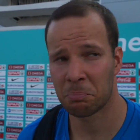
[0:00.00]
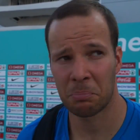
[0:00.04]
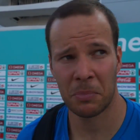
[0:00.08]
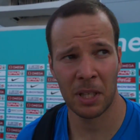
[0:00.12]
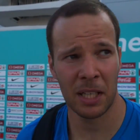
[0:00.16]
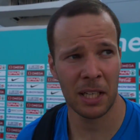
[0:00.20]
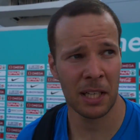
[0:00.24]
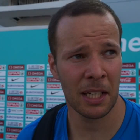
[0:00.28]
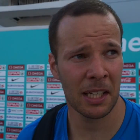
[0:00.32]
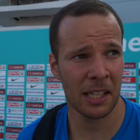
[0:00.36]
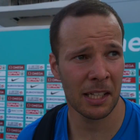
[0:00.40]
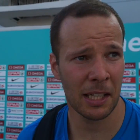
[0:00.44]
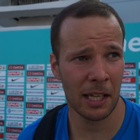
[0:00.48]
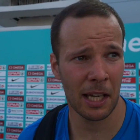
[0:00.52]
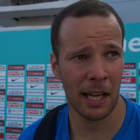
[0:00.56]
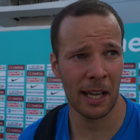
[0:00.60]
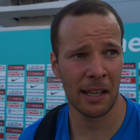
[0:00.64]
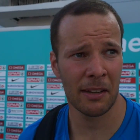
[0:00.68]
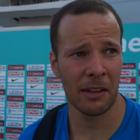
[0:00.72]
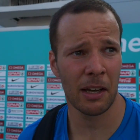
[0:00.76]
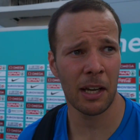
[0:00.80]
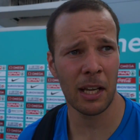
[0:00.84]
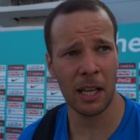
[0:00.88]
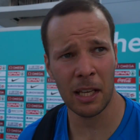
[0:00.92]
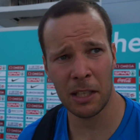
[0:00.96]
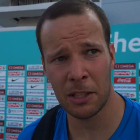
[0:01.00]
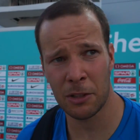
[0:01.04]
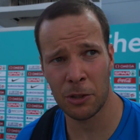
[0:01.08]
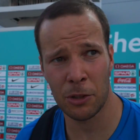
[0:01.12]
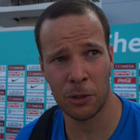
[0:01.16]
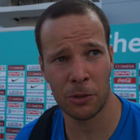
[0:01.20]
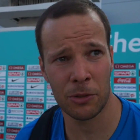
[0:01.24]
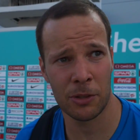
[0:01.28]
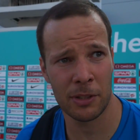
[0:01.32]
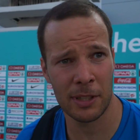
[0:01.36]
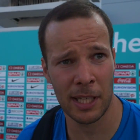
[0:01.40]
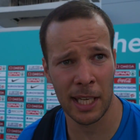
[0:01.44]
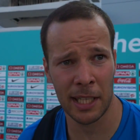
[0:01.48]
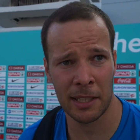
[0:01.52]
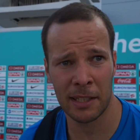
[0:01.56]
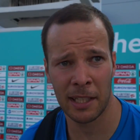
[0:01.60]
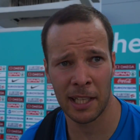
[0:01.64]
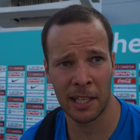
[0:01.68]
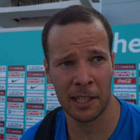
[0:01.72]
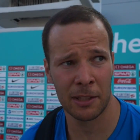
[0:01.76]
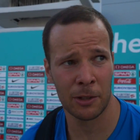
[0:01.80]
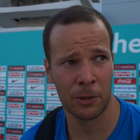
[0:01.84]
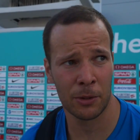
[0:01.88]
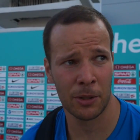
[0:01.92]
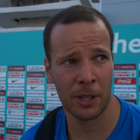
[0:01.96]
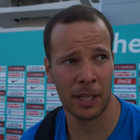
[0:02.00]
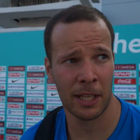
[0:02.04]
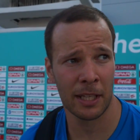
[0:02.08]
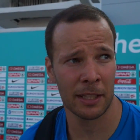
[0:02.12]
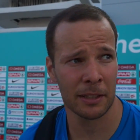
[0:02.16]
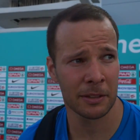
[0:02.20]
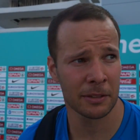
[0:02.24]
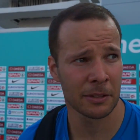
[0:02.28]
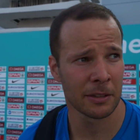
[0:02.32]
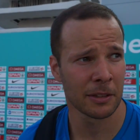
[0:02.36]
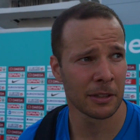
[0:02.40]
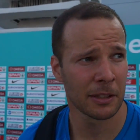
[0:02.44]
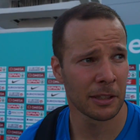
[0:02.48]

but I, I, I had good technique today.